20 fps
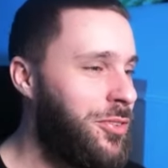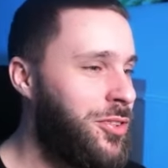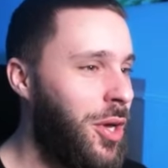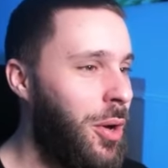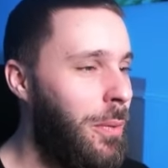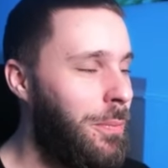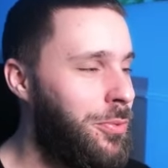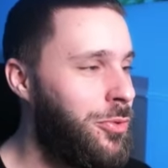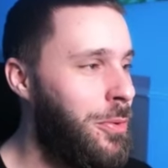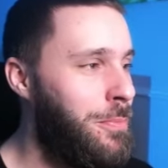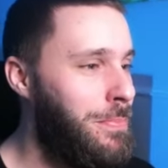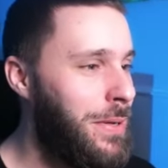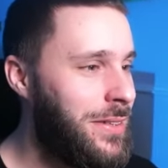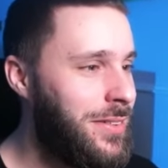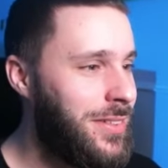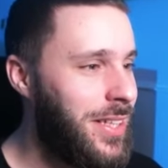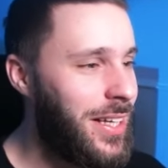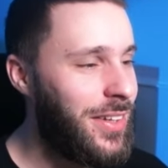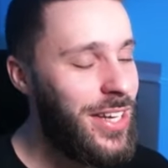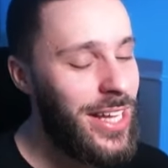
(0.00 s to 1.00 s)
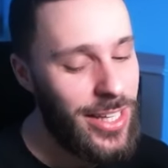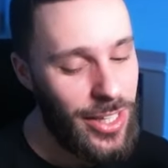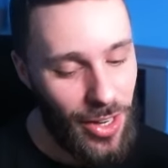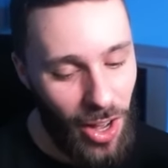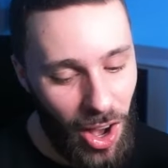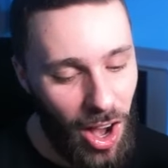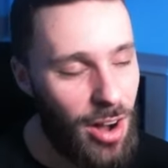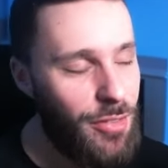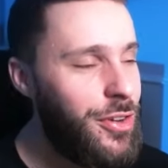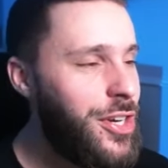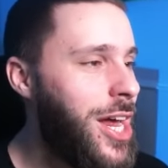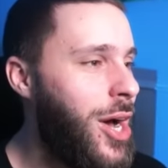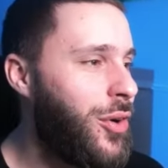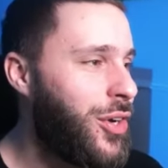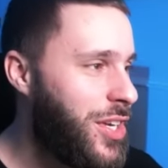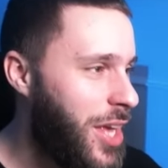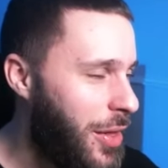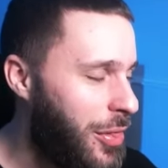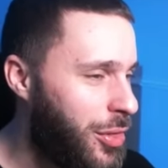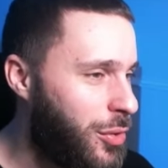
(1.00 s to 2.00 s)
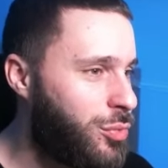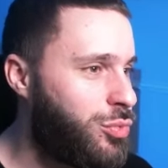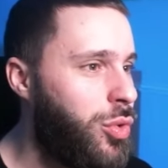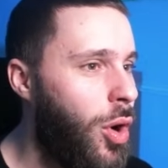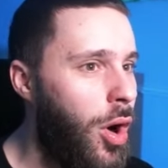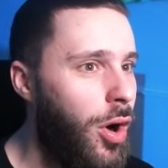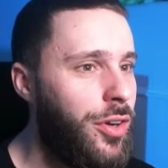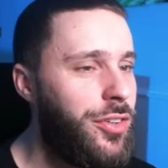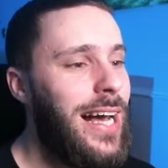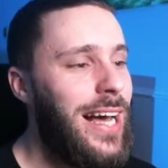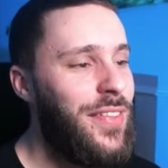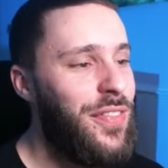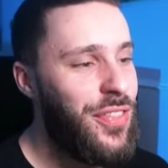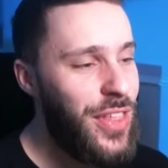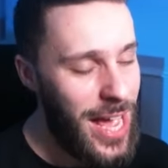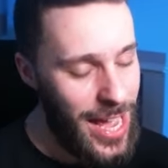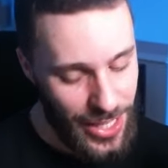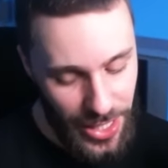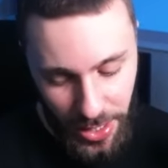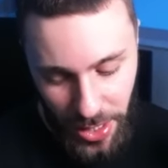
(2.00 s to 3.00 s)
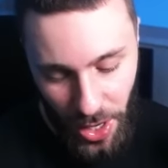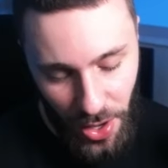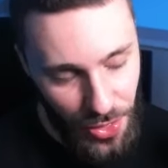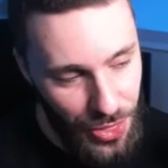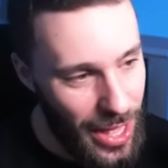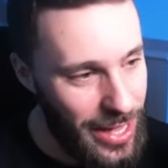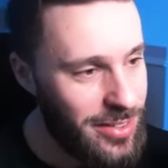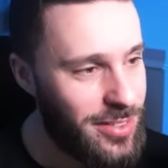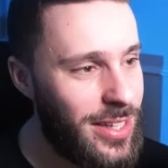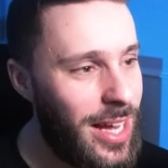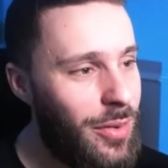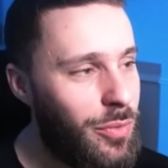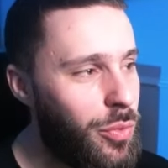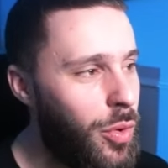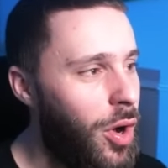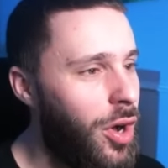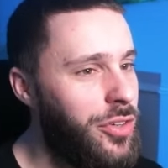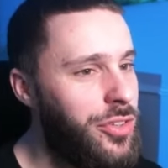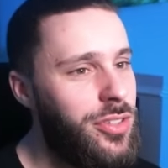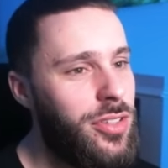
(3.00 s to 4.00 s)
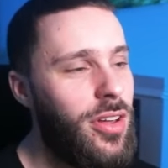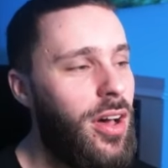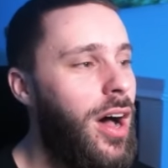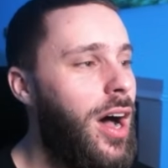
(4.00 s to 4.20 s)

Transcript: So optimistic. And they can Arven now get the rod. And there you go. There's that rod.